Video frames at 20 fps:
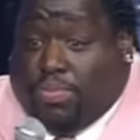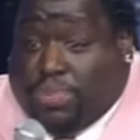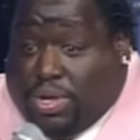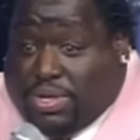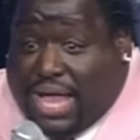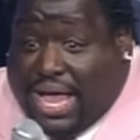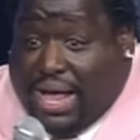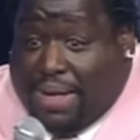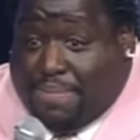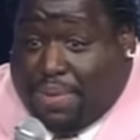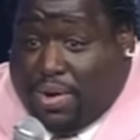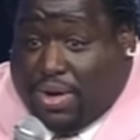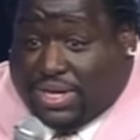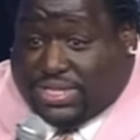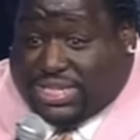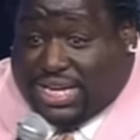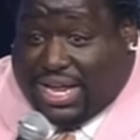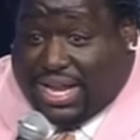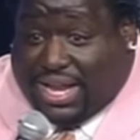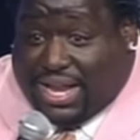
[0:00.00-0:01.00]
You think I'm
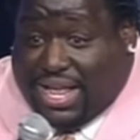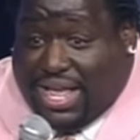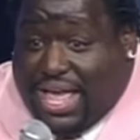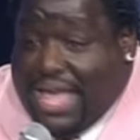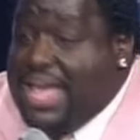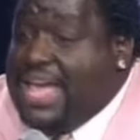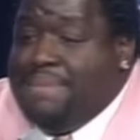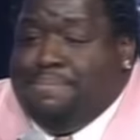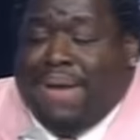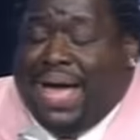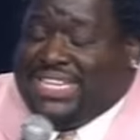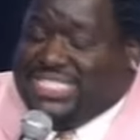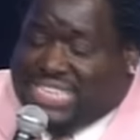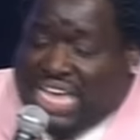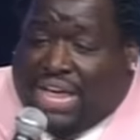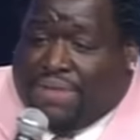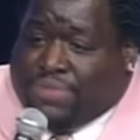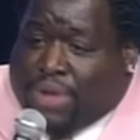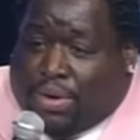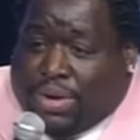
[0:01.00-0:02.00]
bullshitting? My
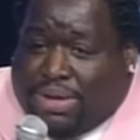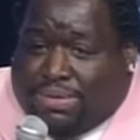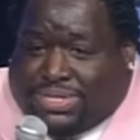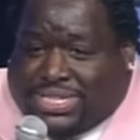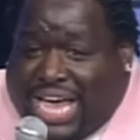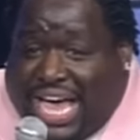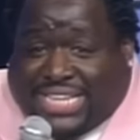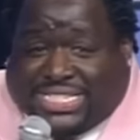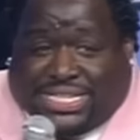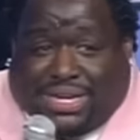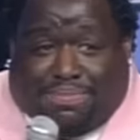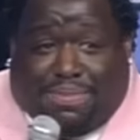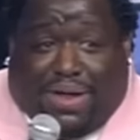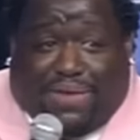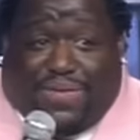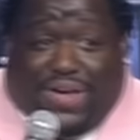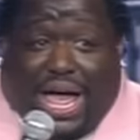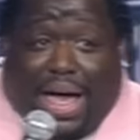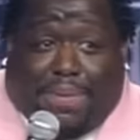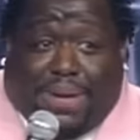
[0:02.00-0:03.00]
teeth don't even touch the
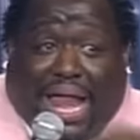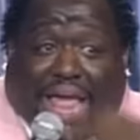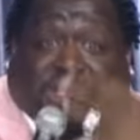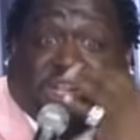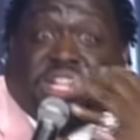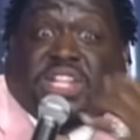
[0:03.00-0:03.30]
motherfucker. I be like,